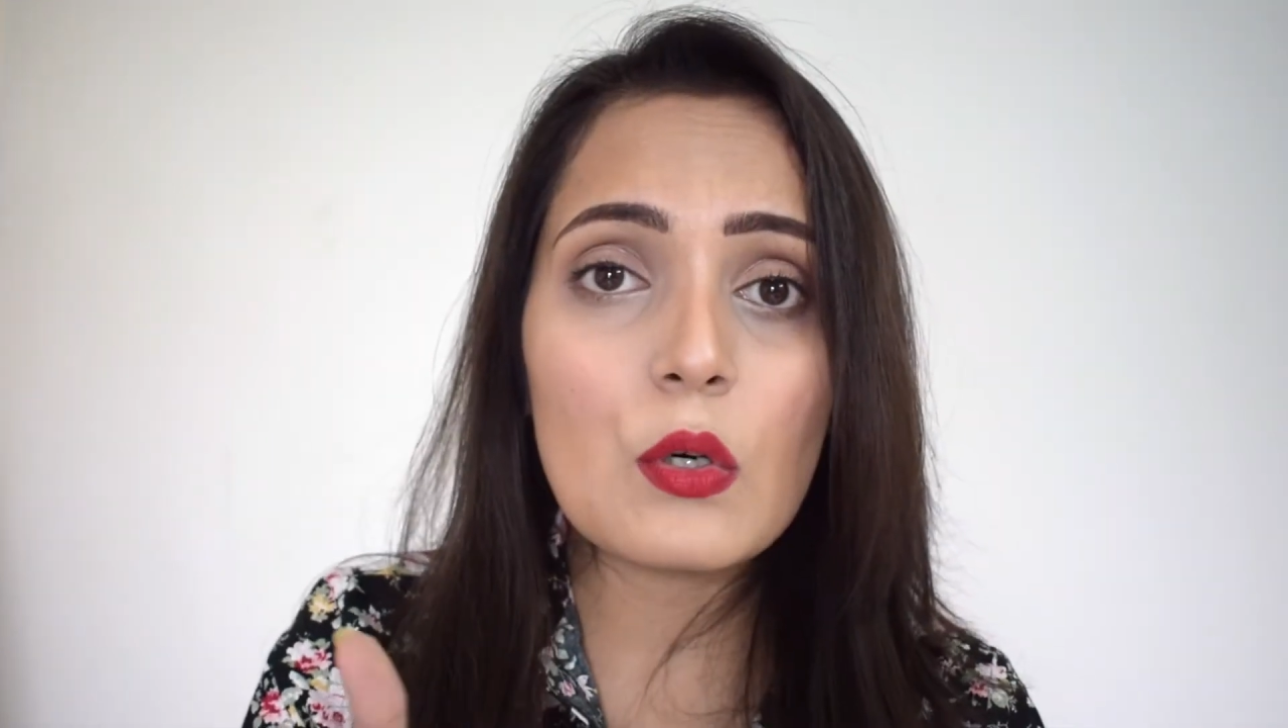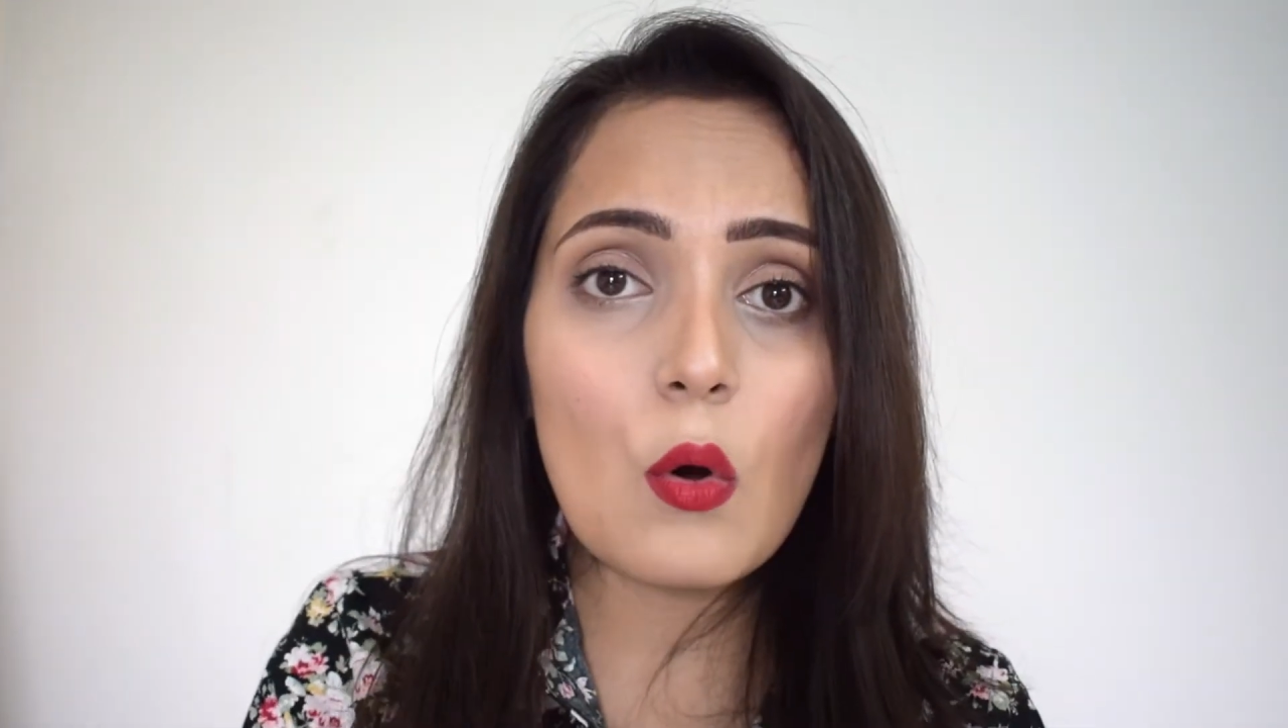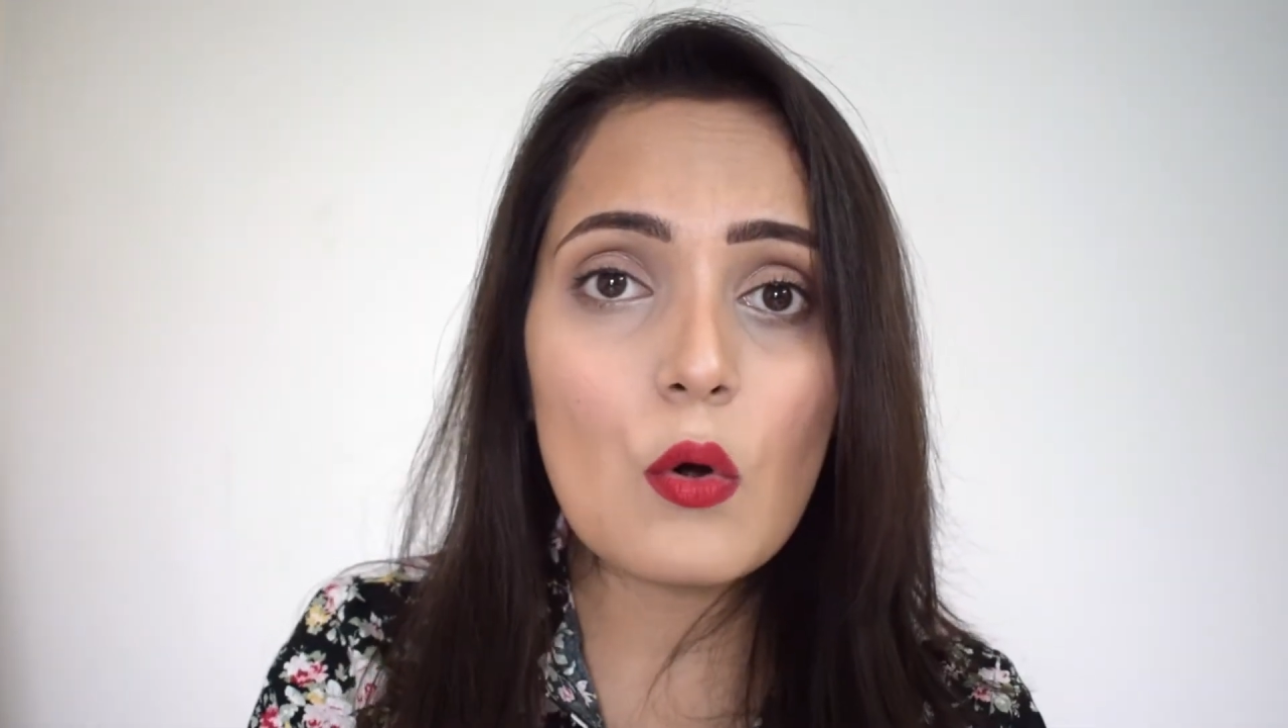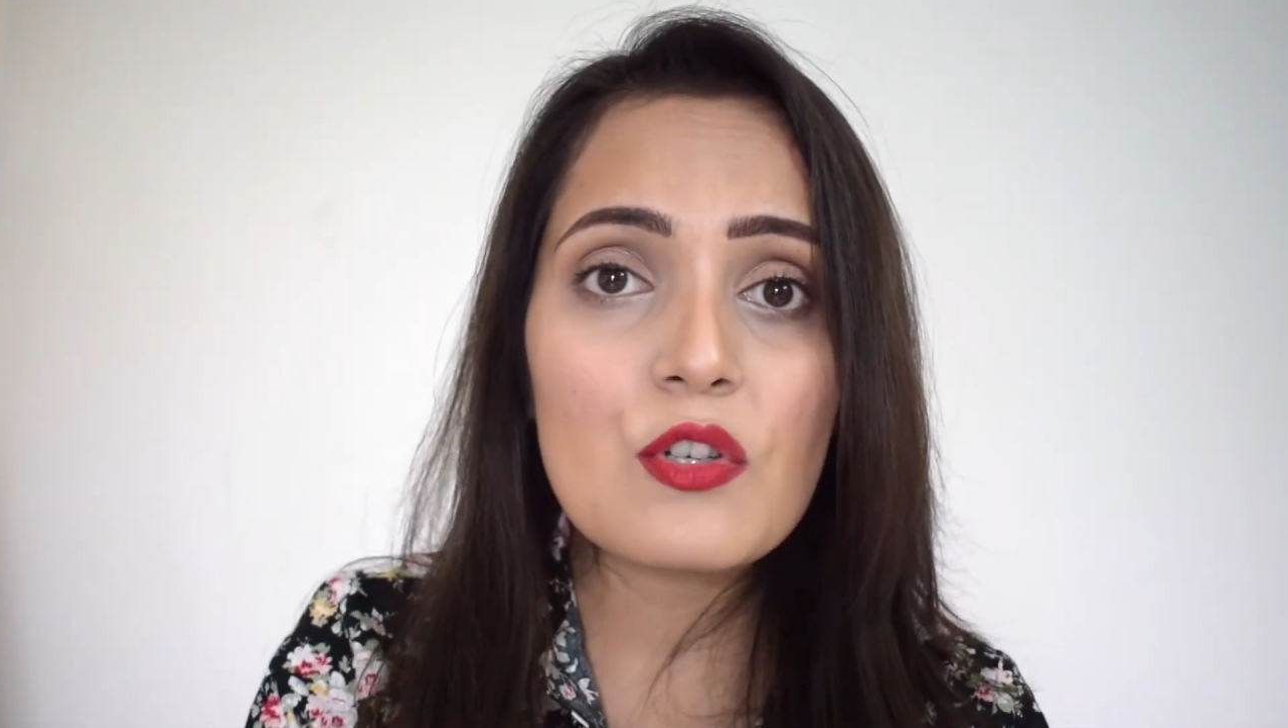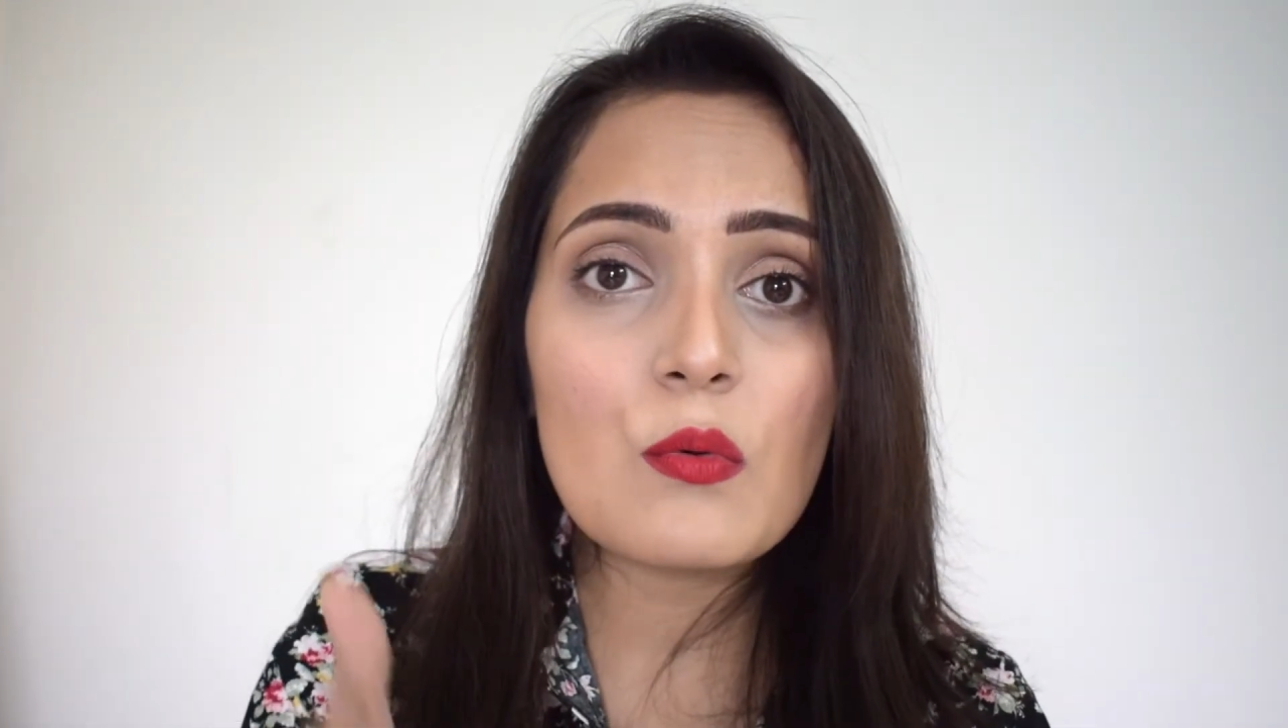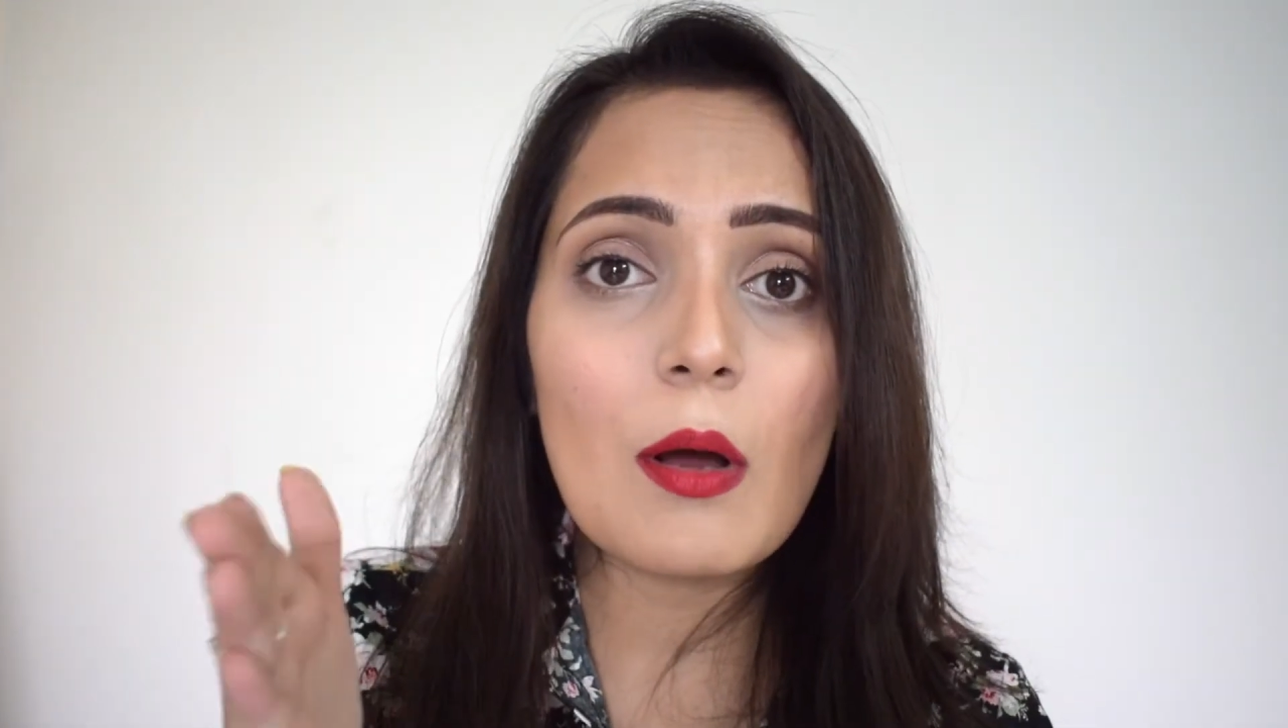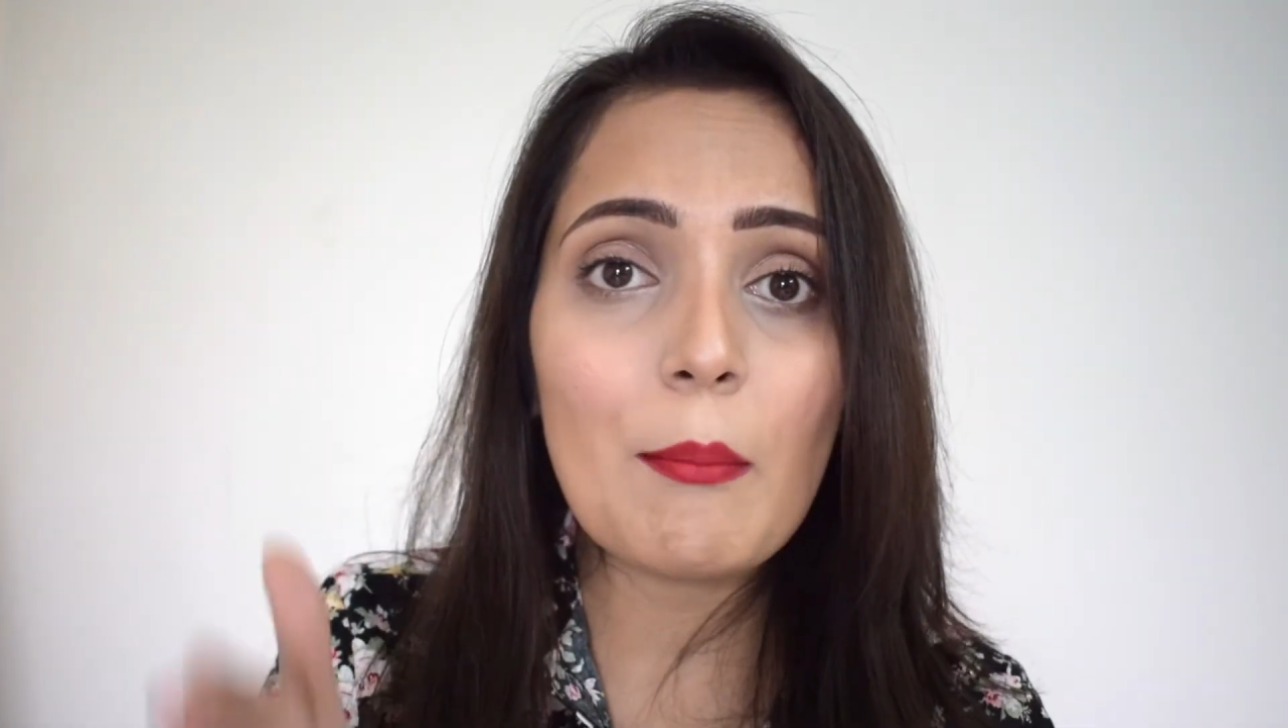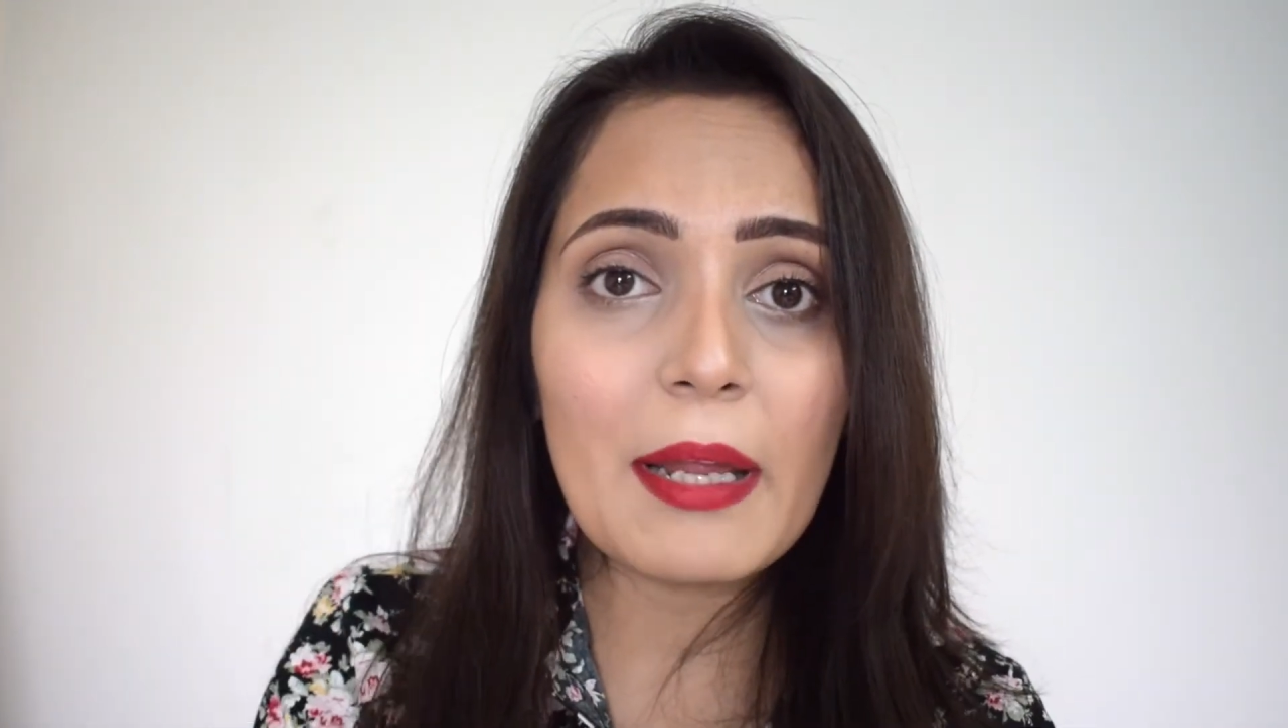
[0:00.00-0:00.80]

go to a